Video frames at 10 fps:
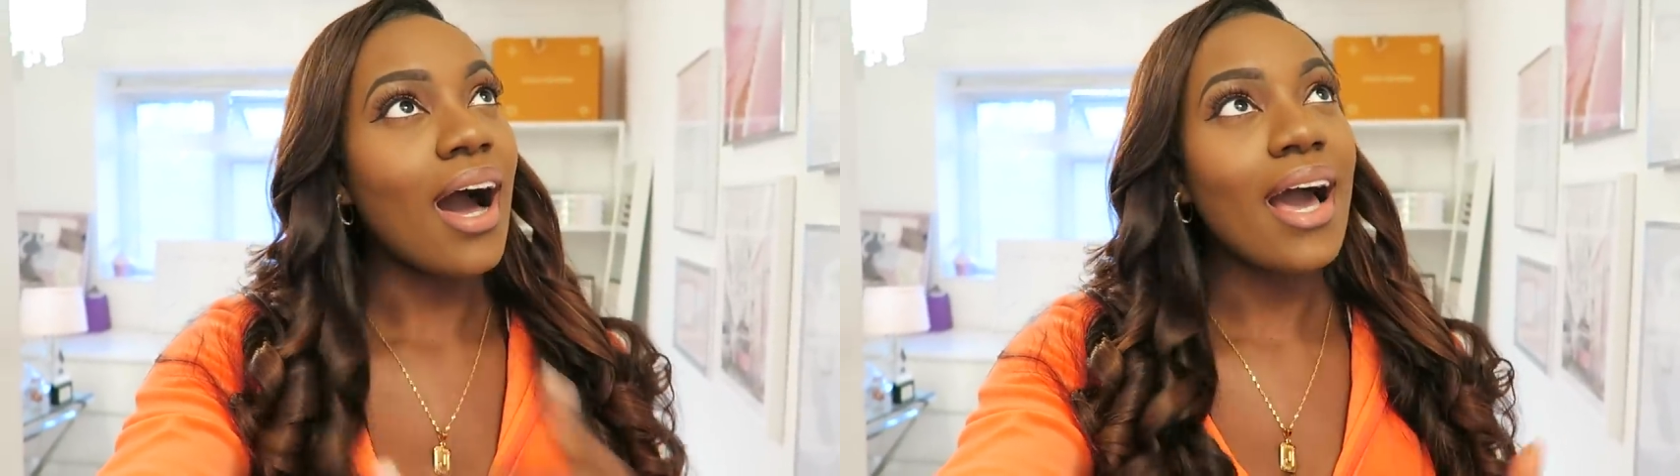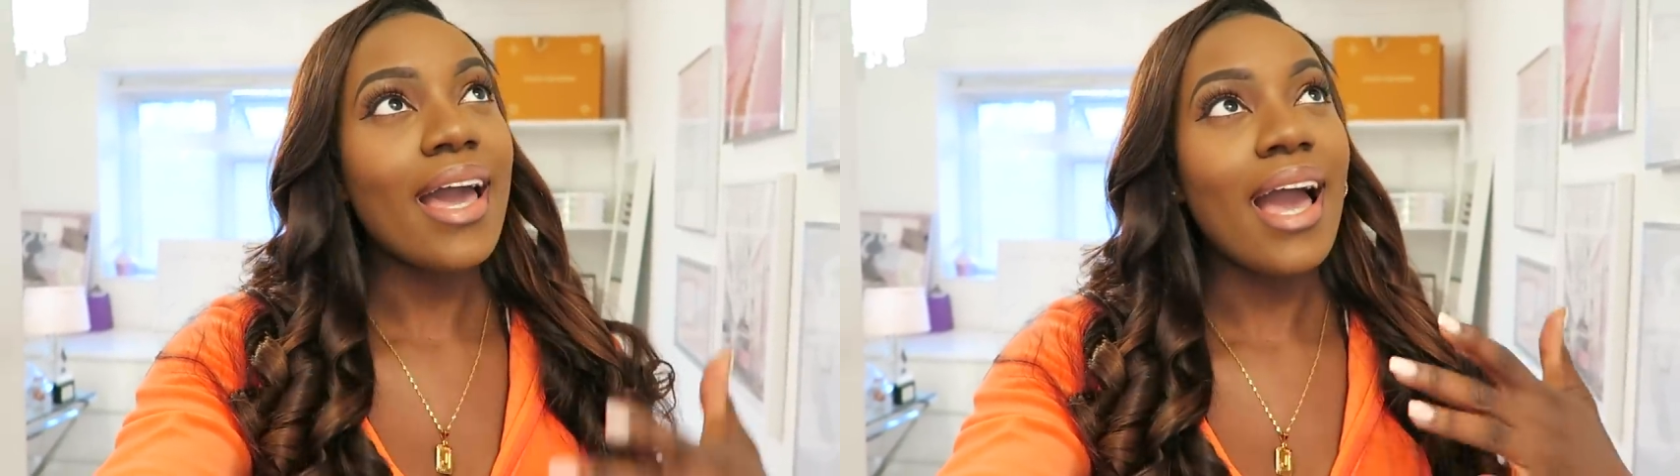
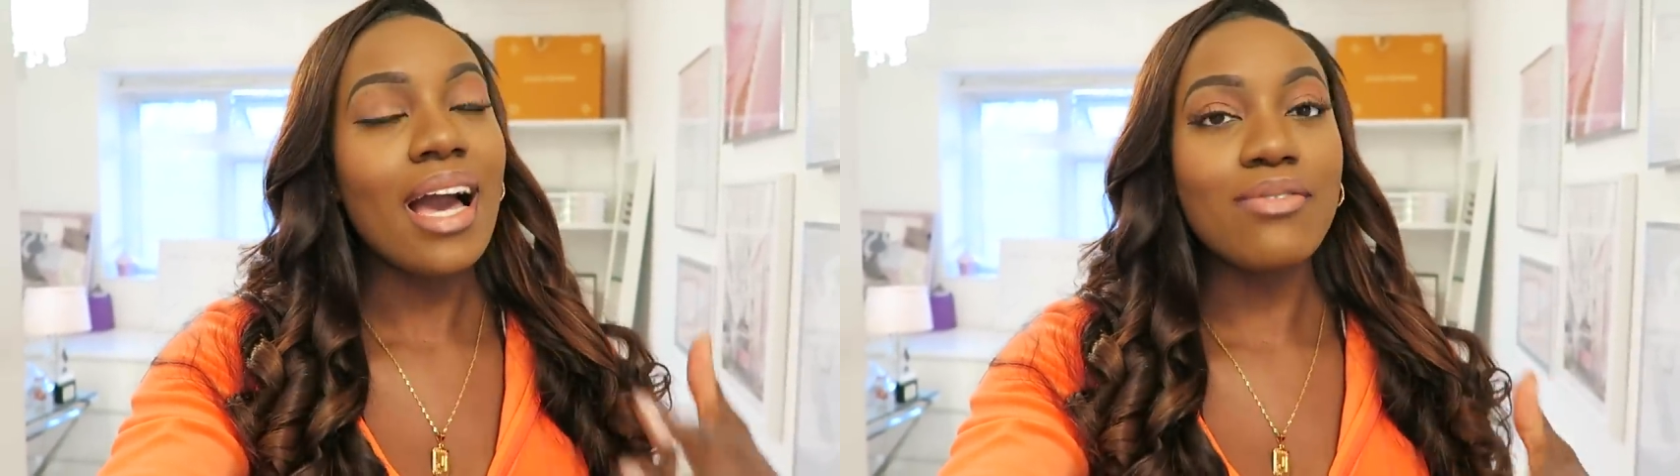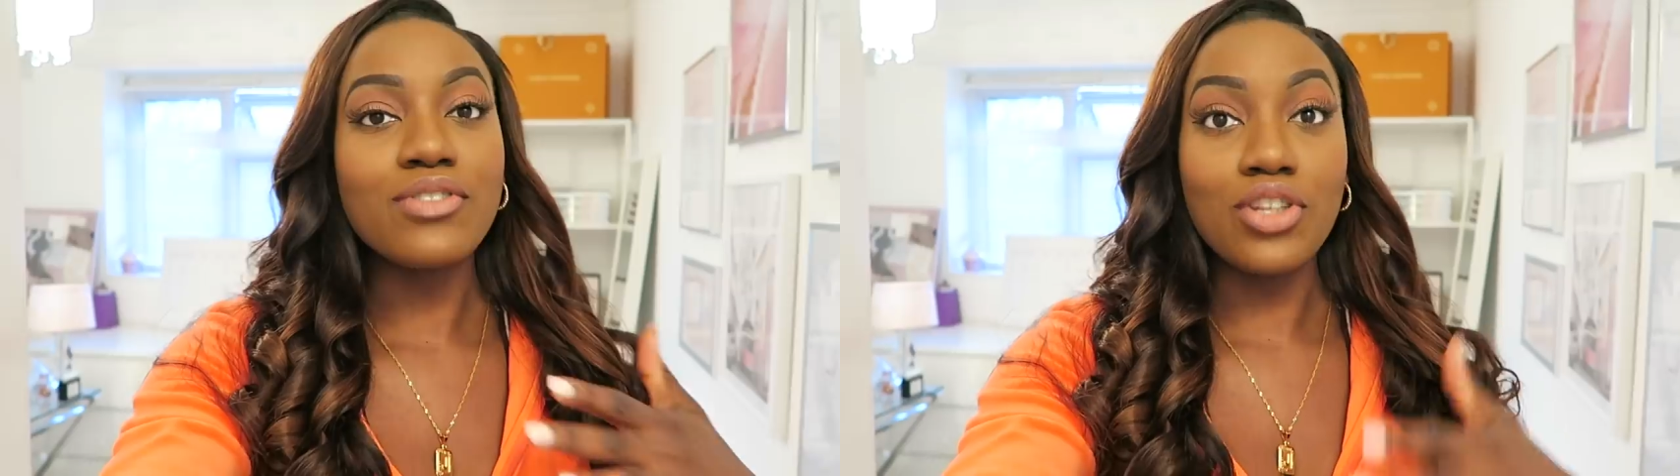I
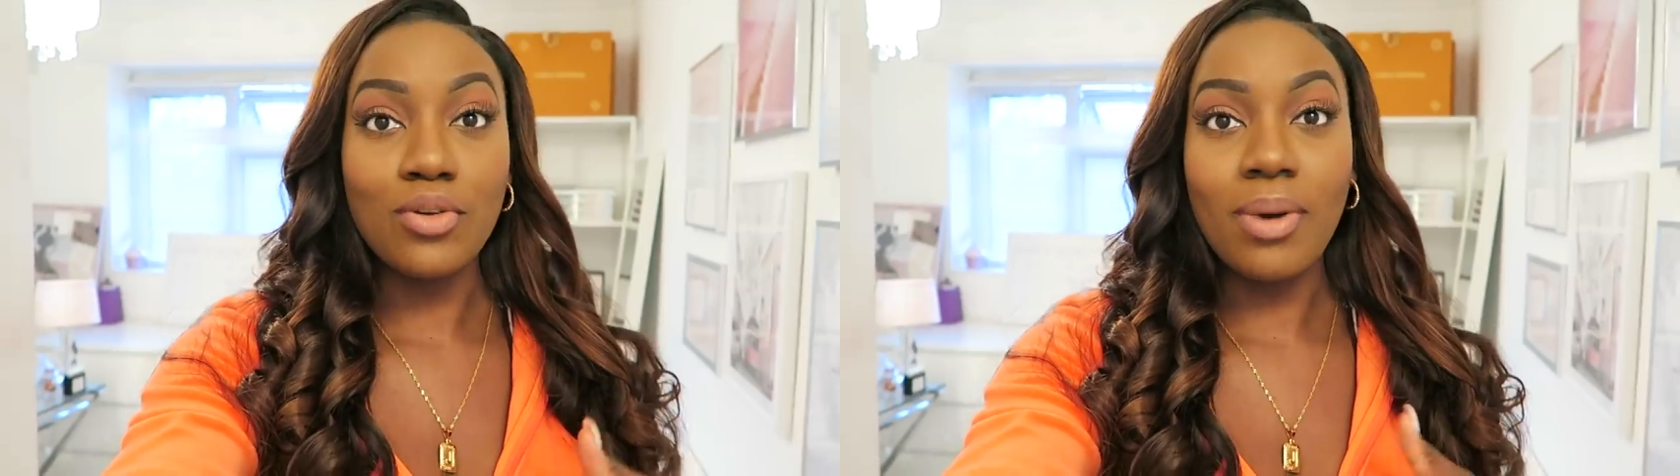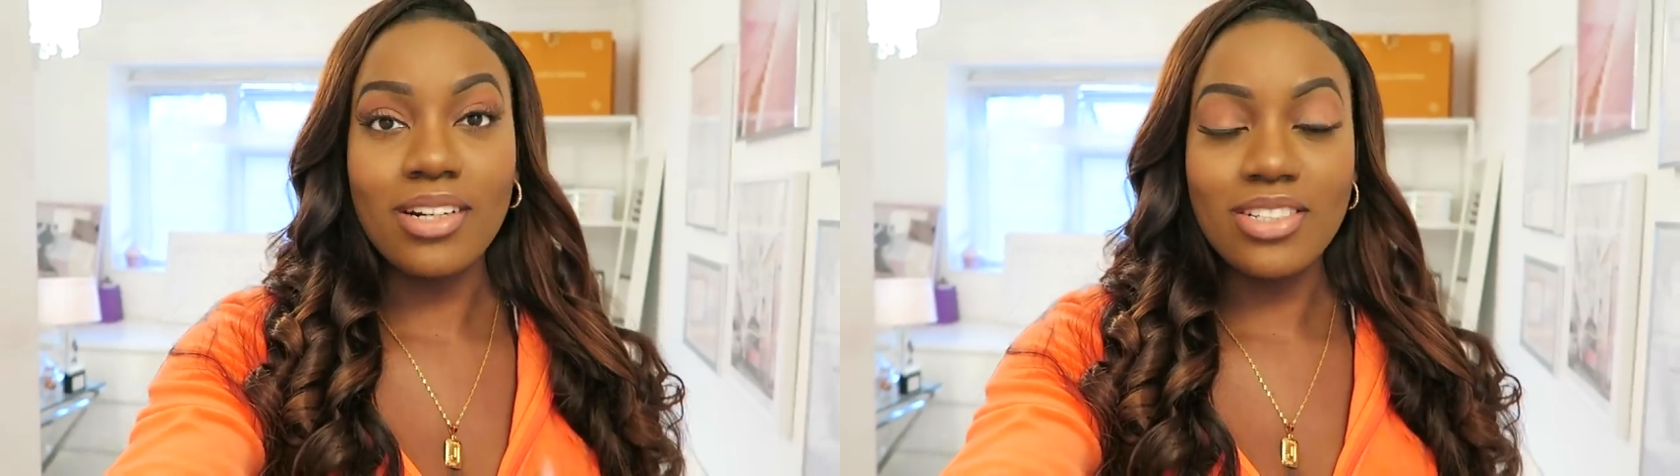have
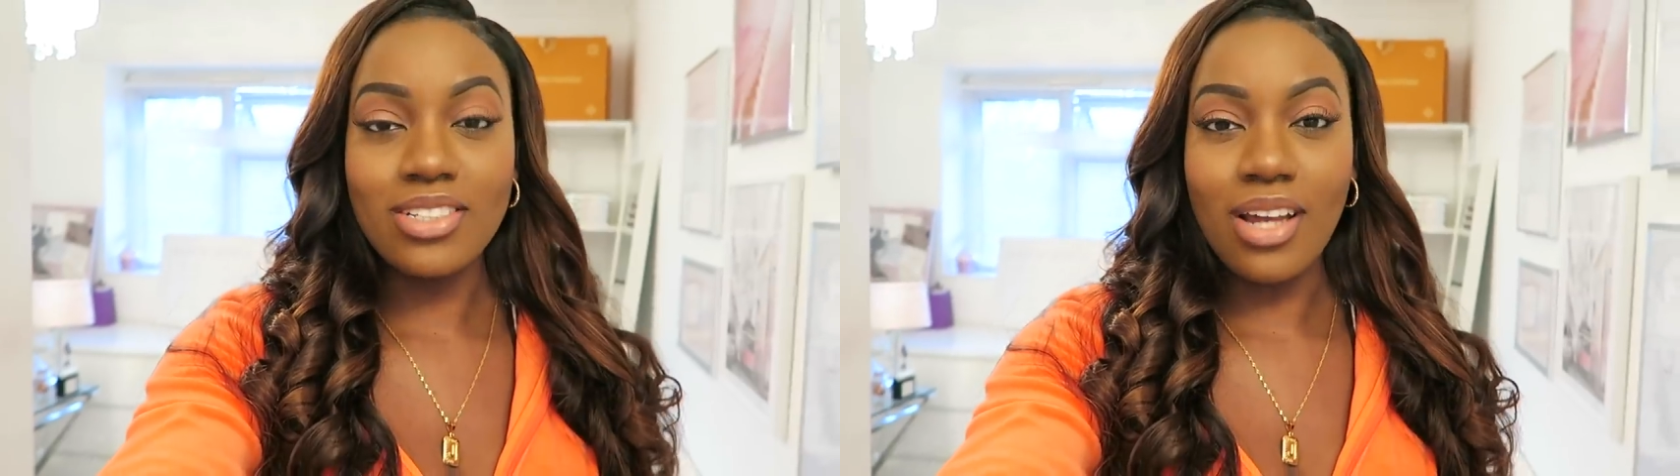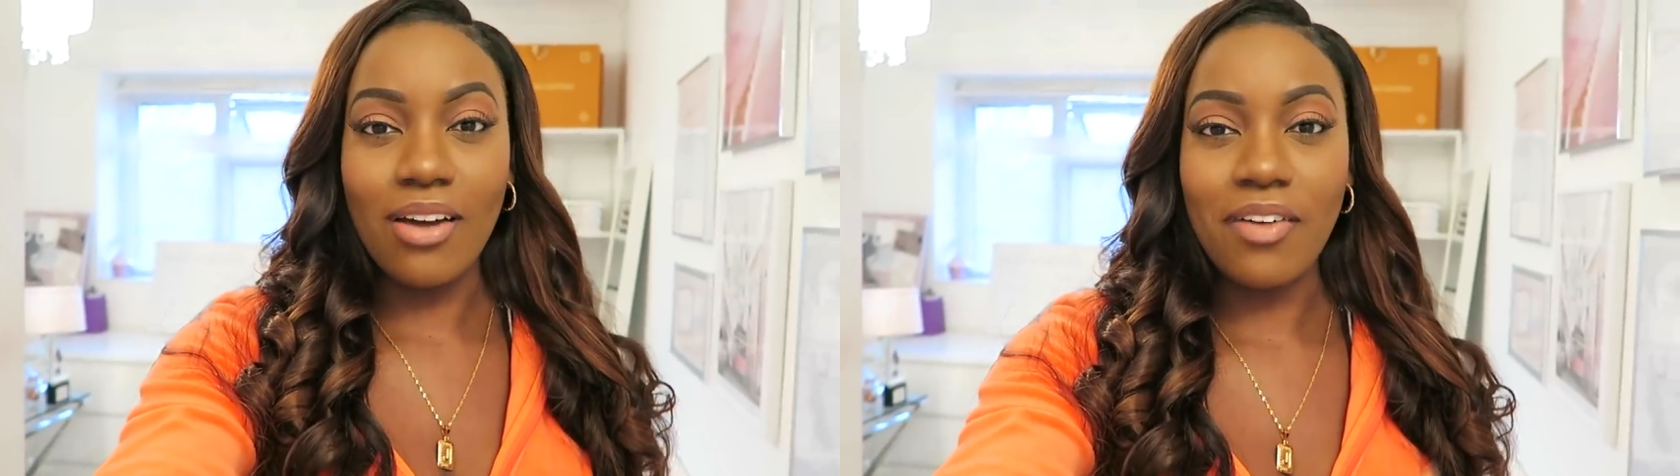too much
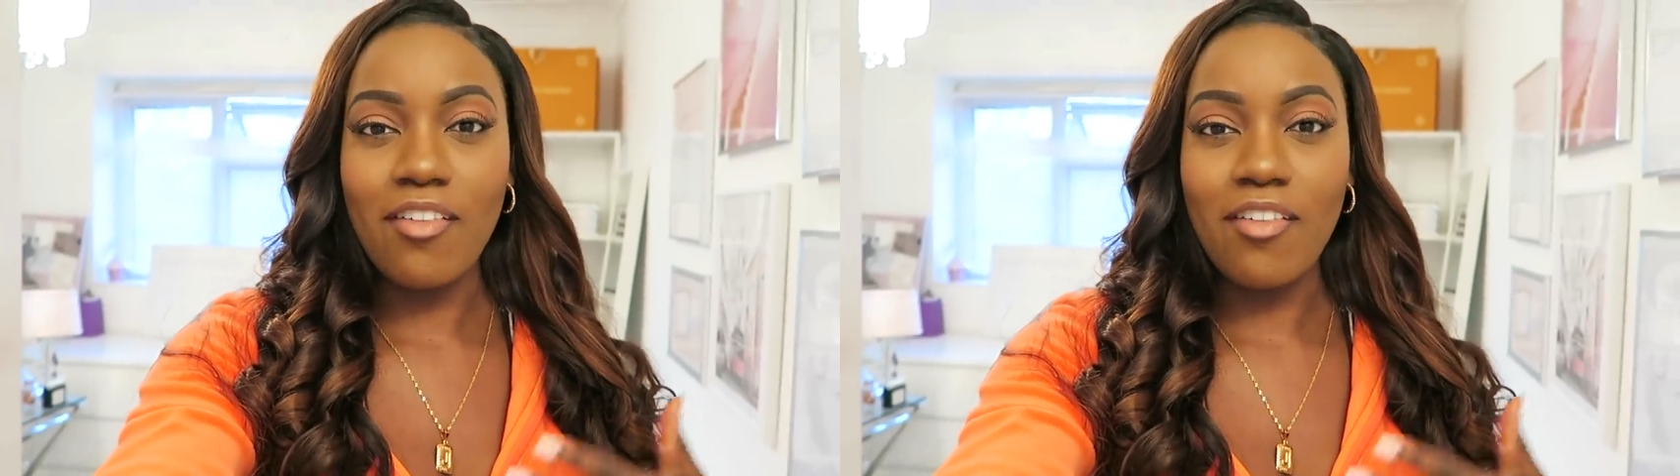stuff